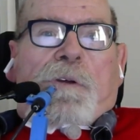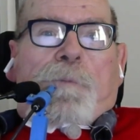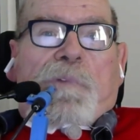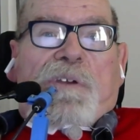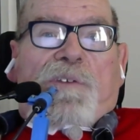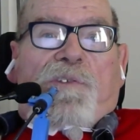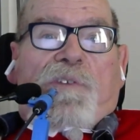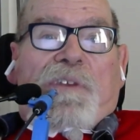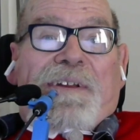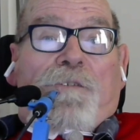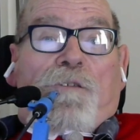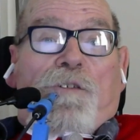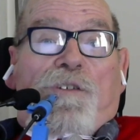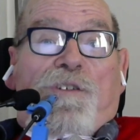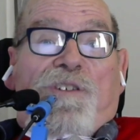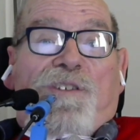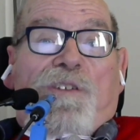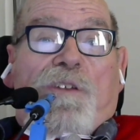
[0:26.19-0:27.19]
My standard
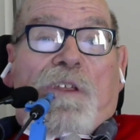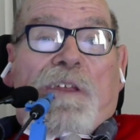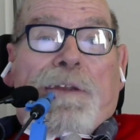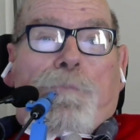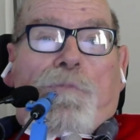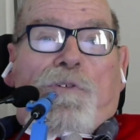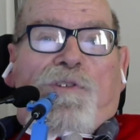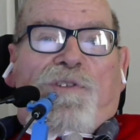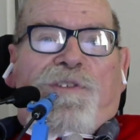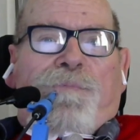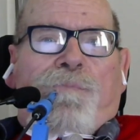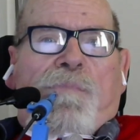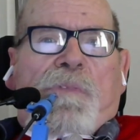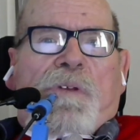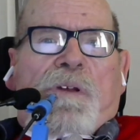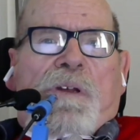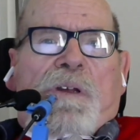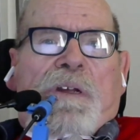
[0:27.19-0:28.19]
disclaimers
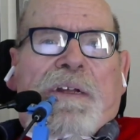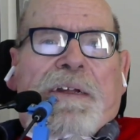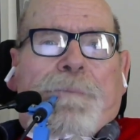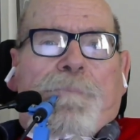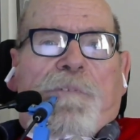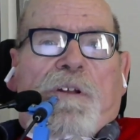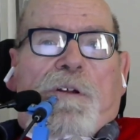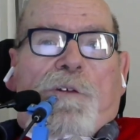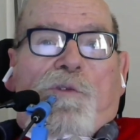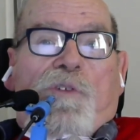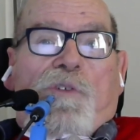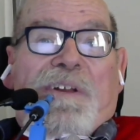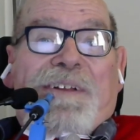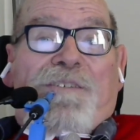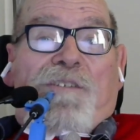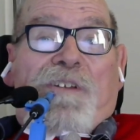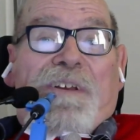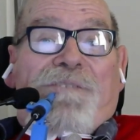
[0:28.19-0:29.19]
I'm not
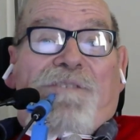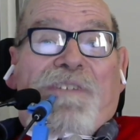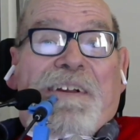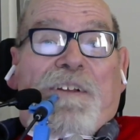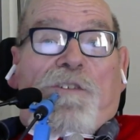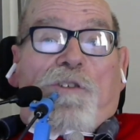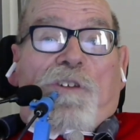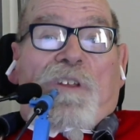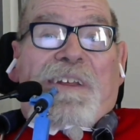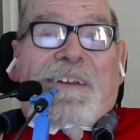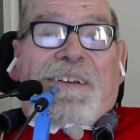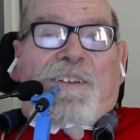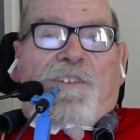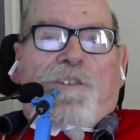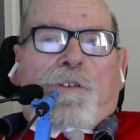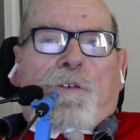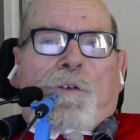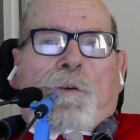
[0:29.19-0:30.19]
trying to
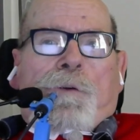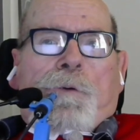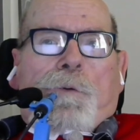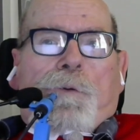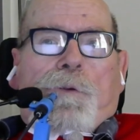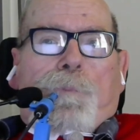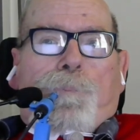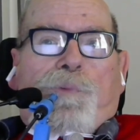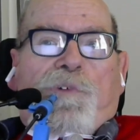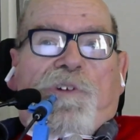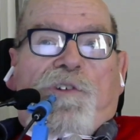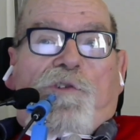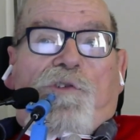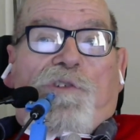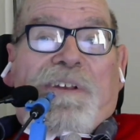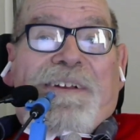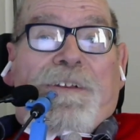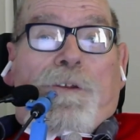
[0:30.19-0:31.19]
evangelize or to preach
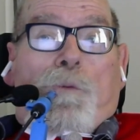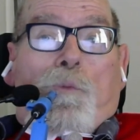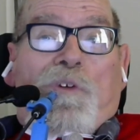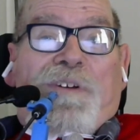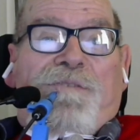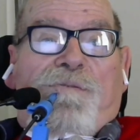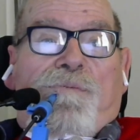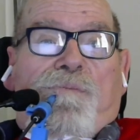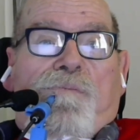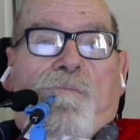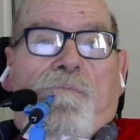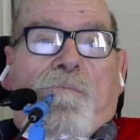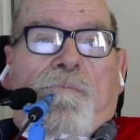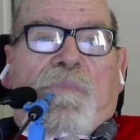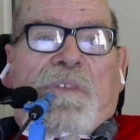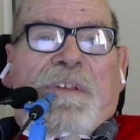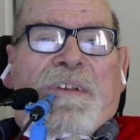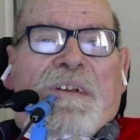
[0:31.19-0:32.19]
to anyone.
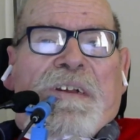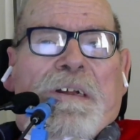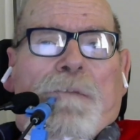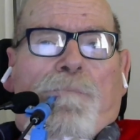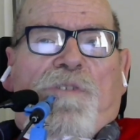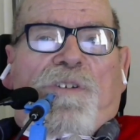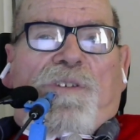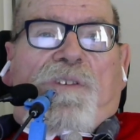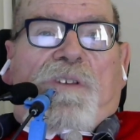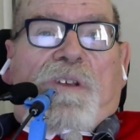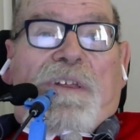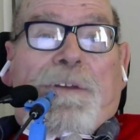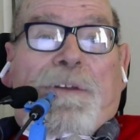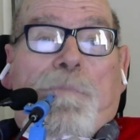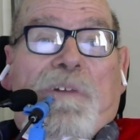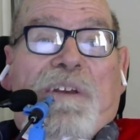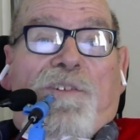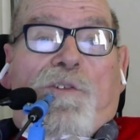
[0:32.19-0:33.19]
I'm just telling
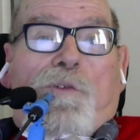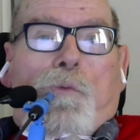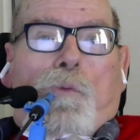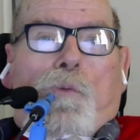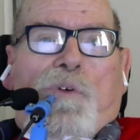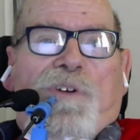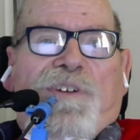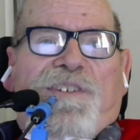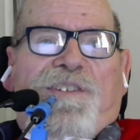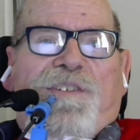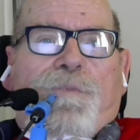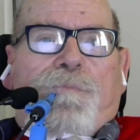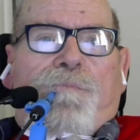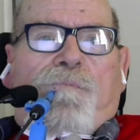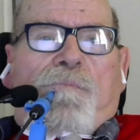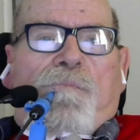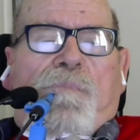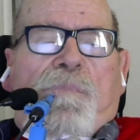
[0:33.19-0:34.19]
my stories.
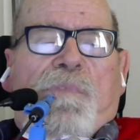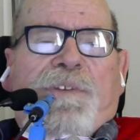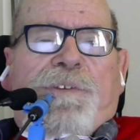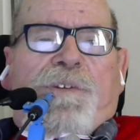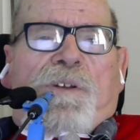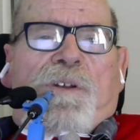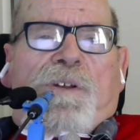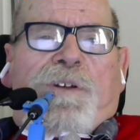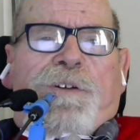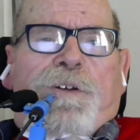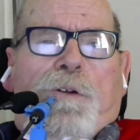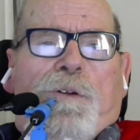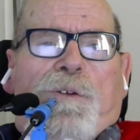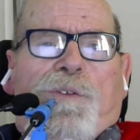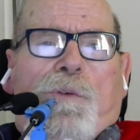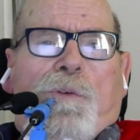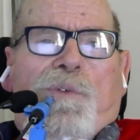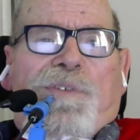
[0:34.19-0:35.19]

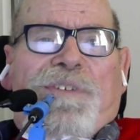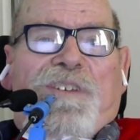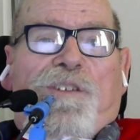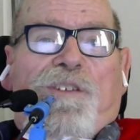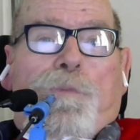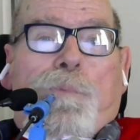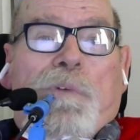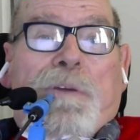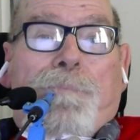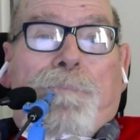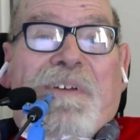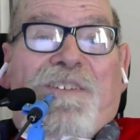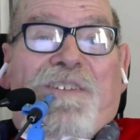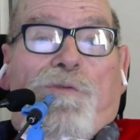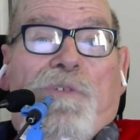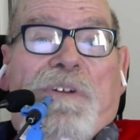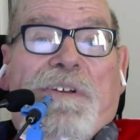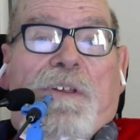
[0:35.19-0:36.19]
Also, this is my
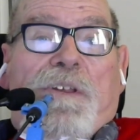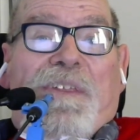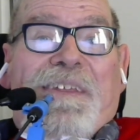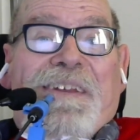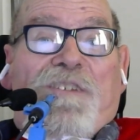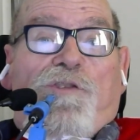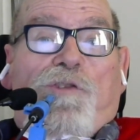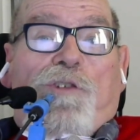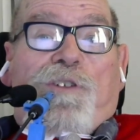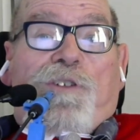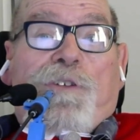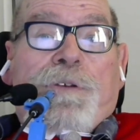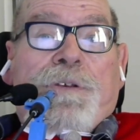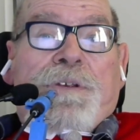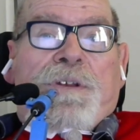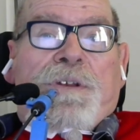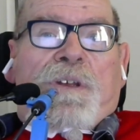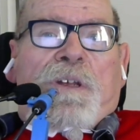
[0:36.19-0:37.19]
best recollection
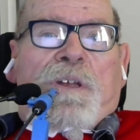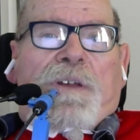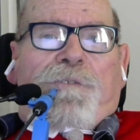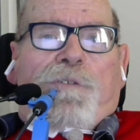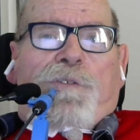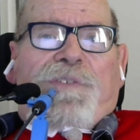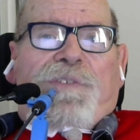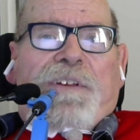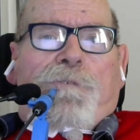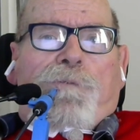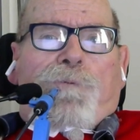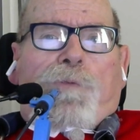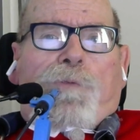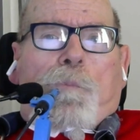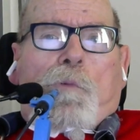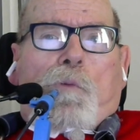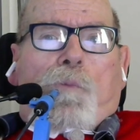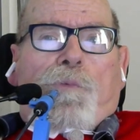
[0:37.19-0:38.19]
of event
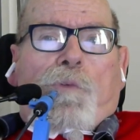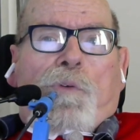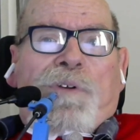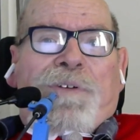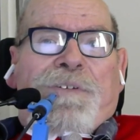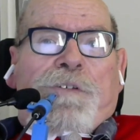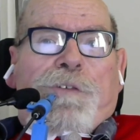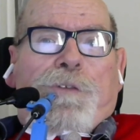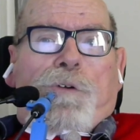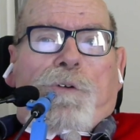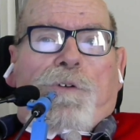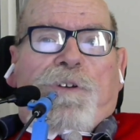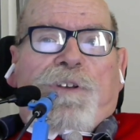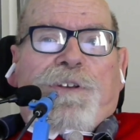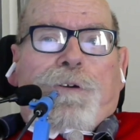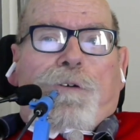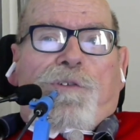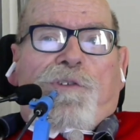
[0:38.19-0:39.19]
from over 30
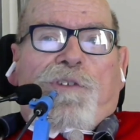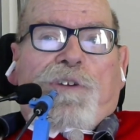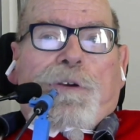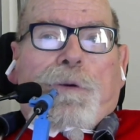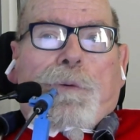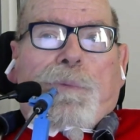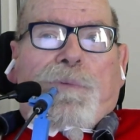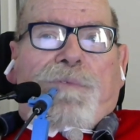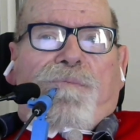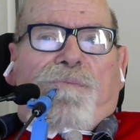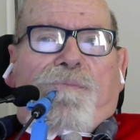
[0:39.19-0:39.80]
years ago.